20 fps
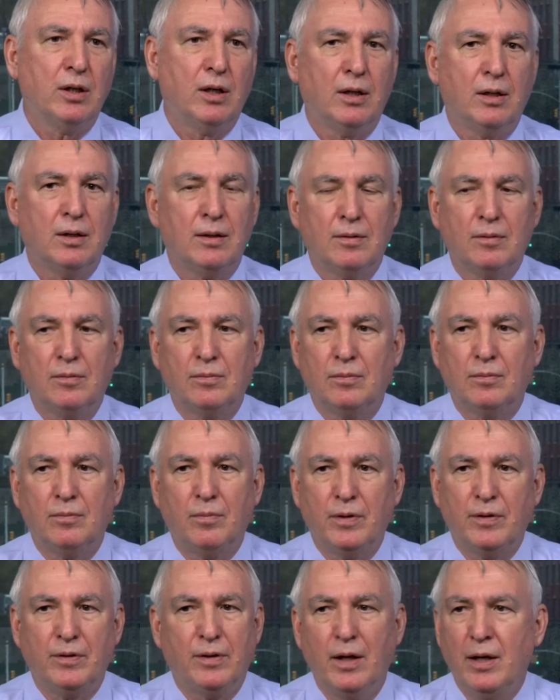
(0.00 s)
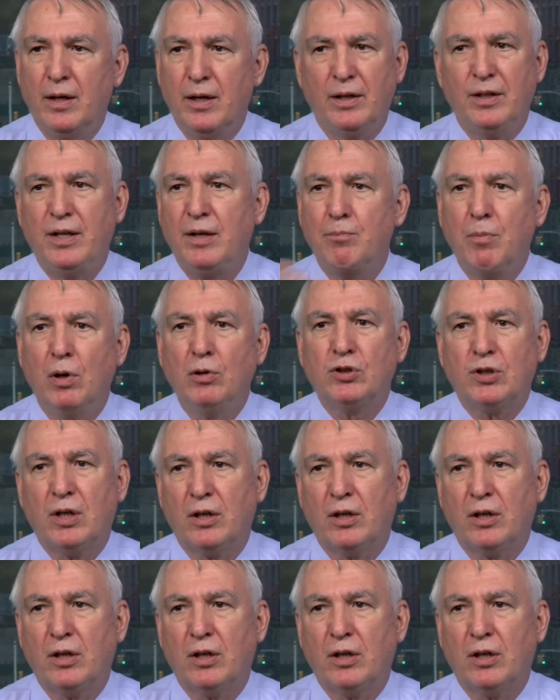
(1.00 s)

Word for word: Um, and, indeed, most